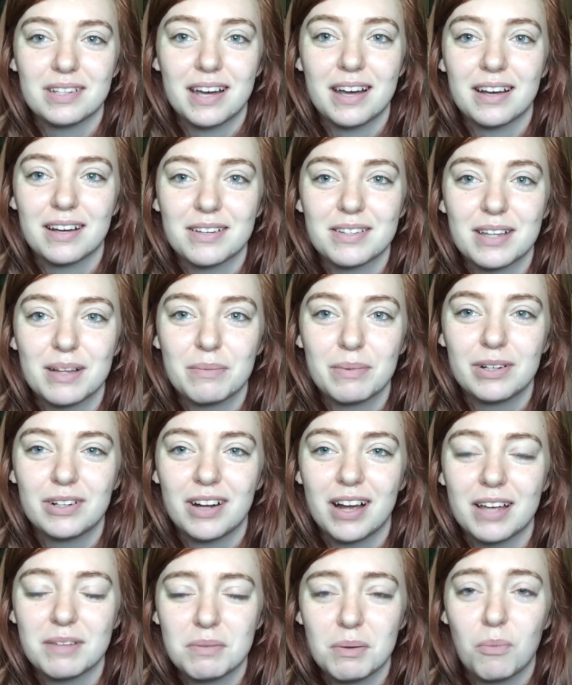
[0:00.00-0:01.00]
tiger salamander
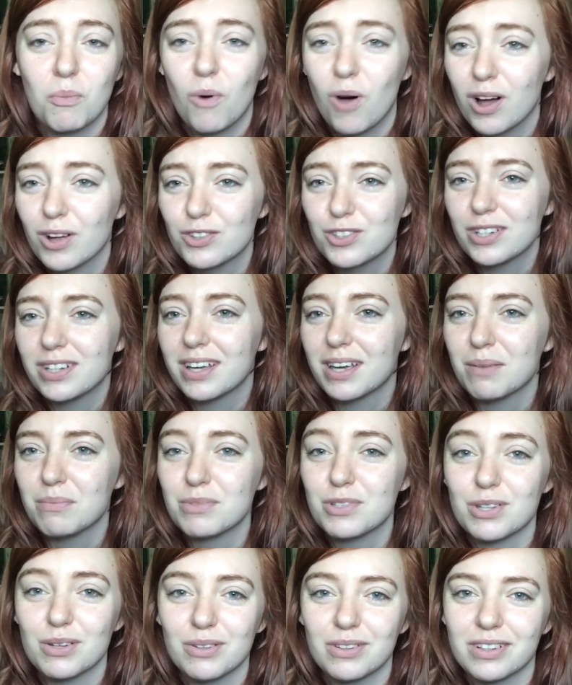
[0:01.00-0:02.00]
has been watching him
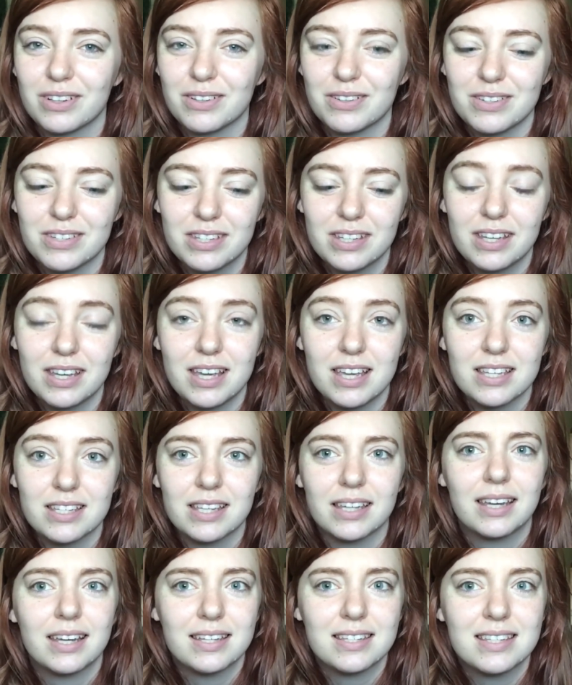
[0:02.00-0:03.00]
so closely. He's
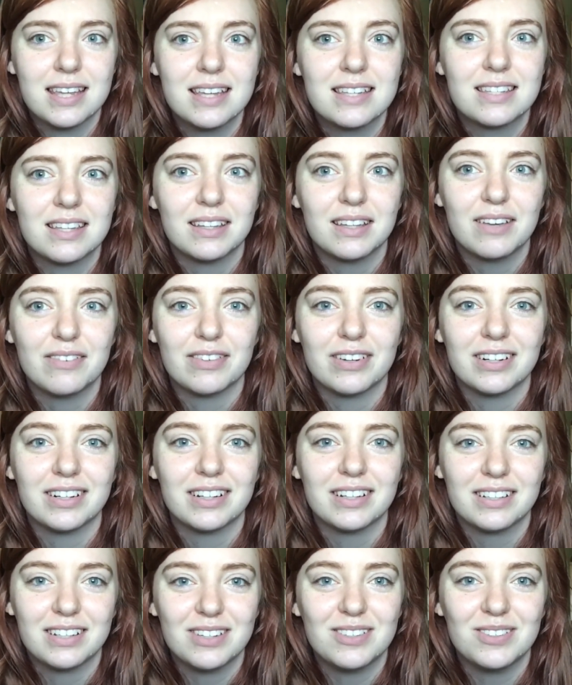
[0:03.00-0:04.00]
like, it says delivered.
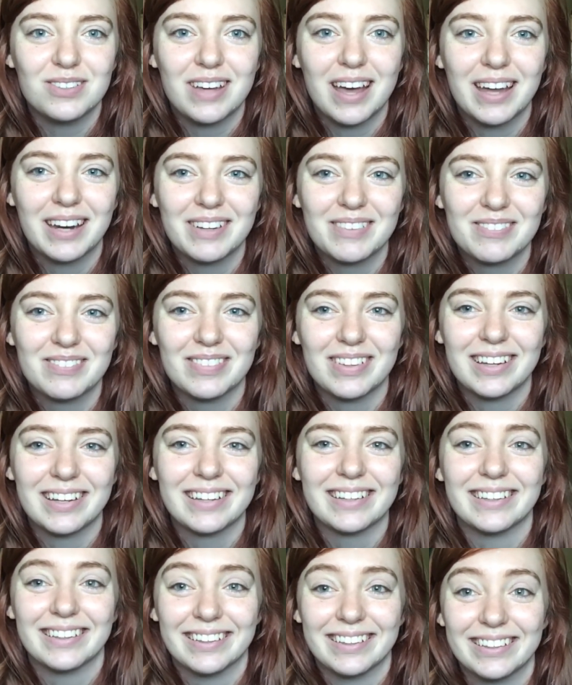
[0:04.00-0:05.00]
Did you get him?
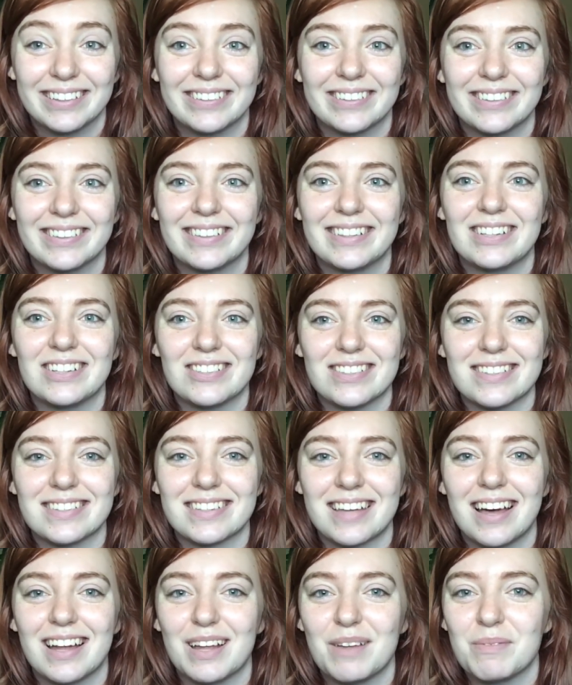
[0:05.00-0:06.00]
Like, literally just
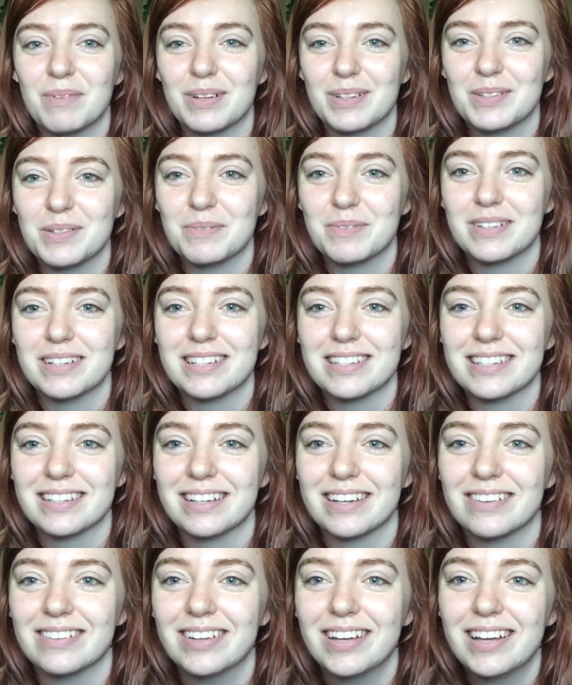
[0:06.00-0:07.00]
got him like 2 minutes
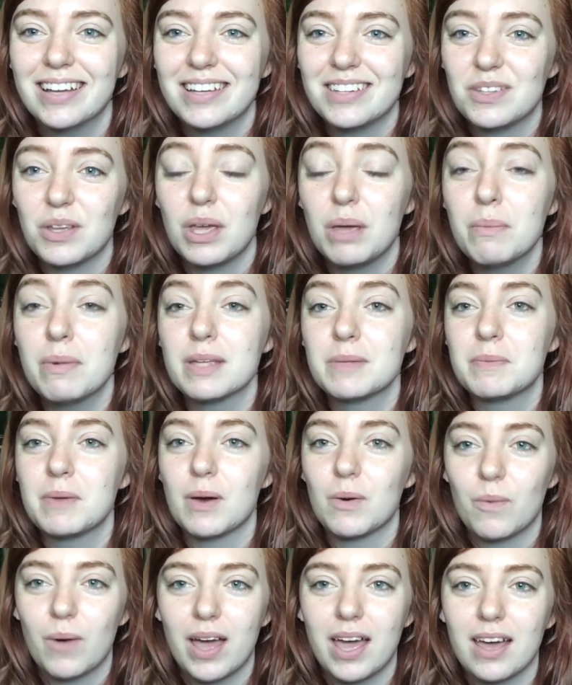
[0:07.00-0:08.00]
ago. So he must be
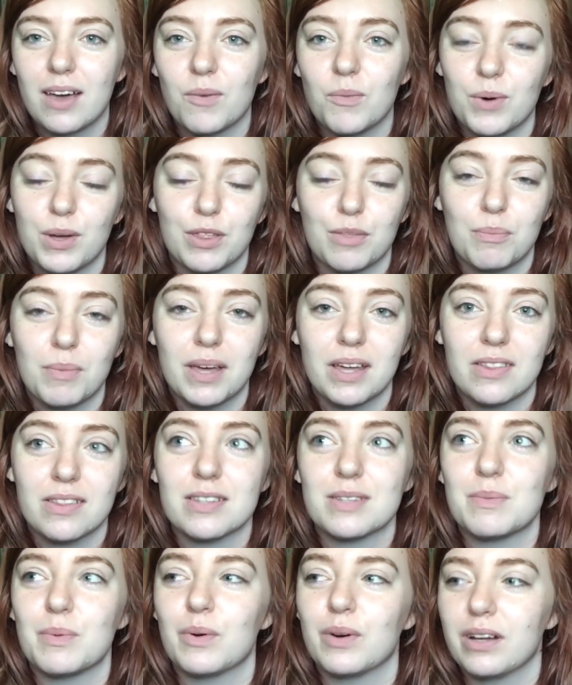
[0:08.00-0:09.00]
awake with me
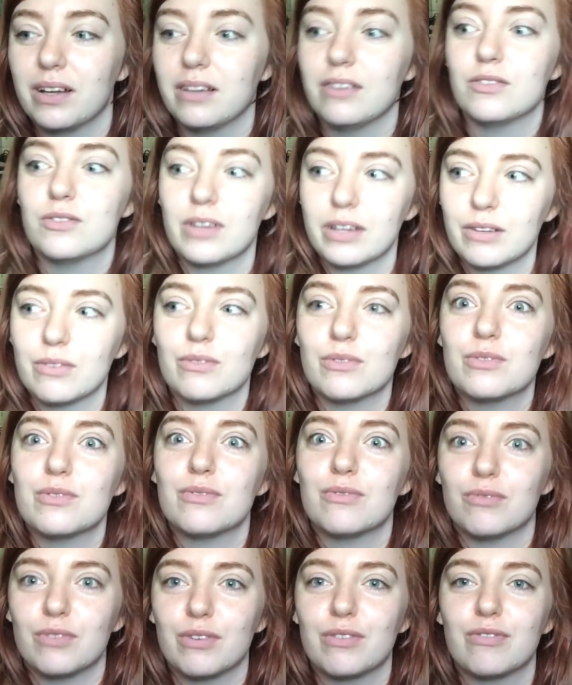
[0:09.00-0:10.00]
this morning, like
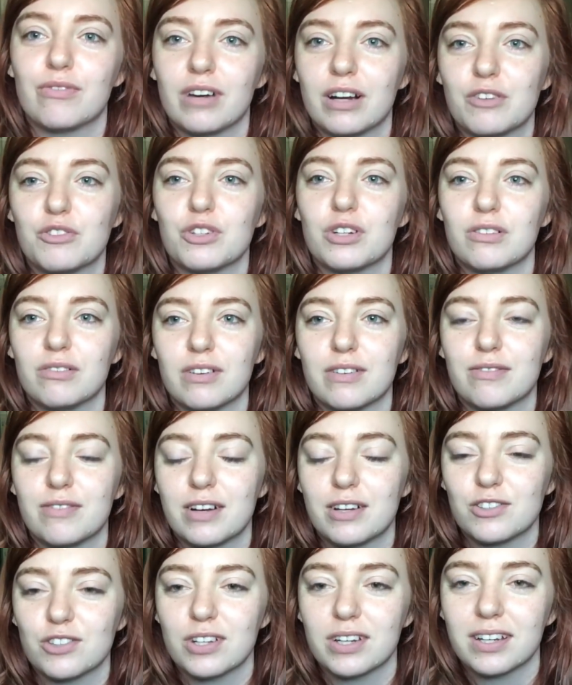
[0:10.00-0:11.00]

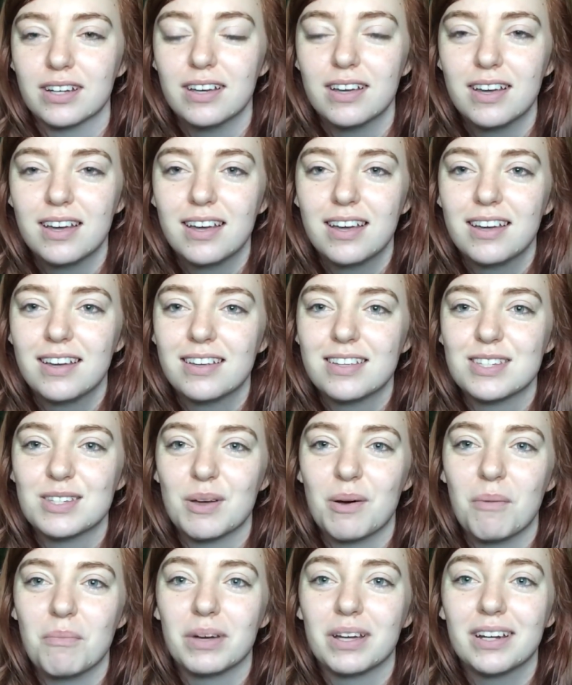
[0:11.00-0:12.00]
refreshing. So
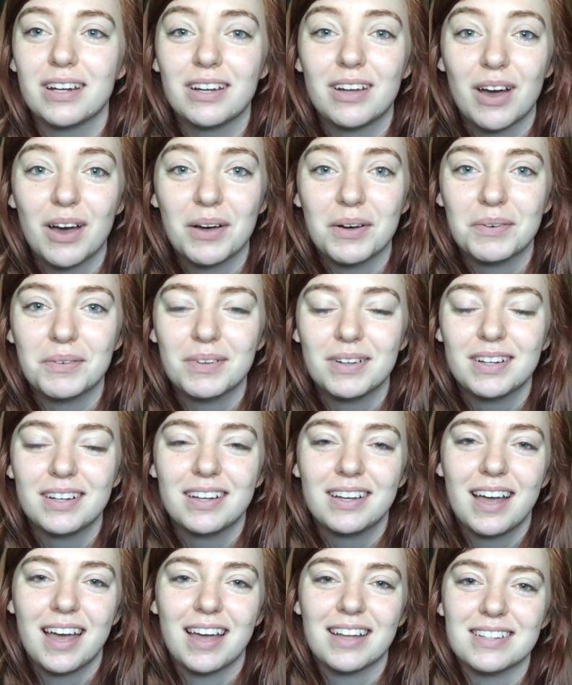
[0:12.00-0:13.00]
I'm gonna go
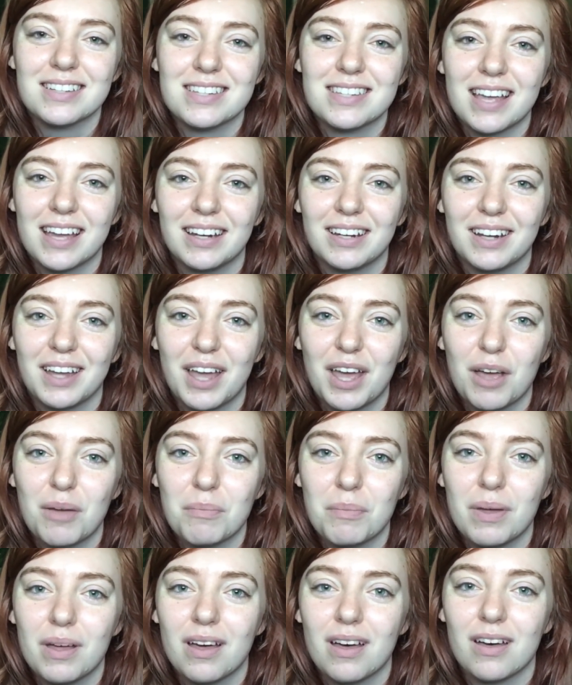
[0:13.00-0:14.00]
and send
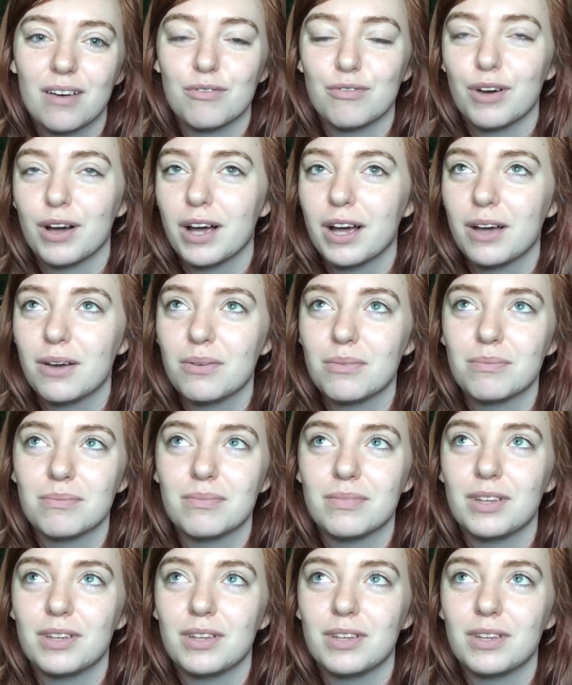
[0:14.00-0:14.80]
him a very,